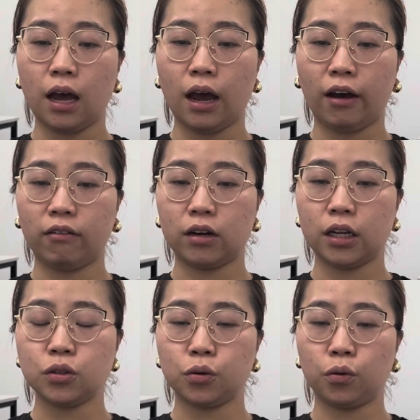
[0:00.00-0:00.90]
have a
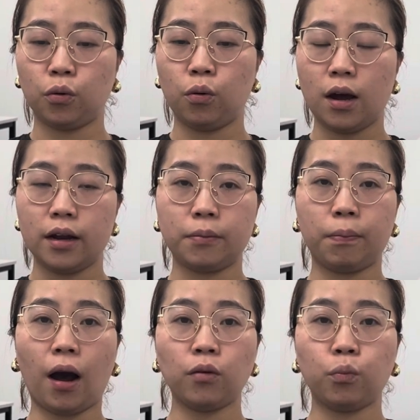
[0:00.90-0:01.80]
need to the
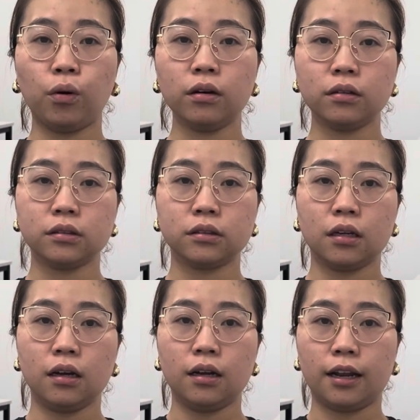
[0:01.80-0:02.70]
park works
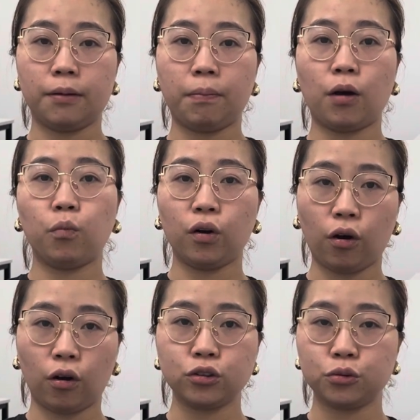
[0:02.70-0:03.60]
like park work
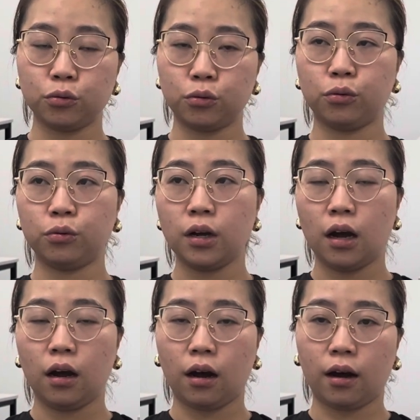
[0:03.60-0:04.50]
call to
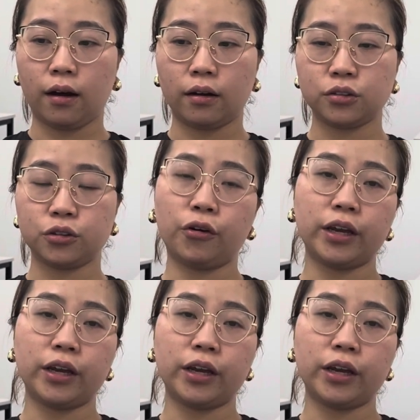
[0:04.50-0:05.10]
join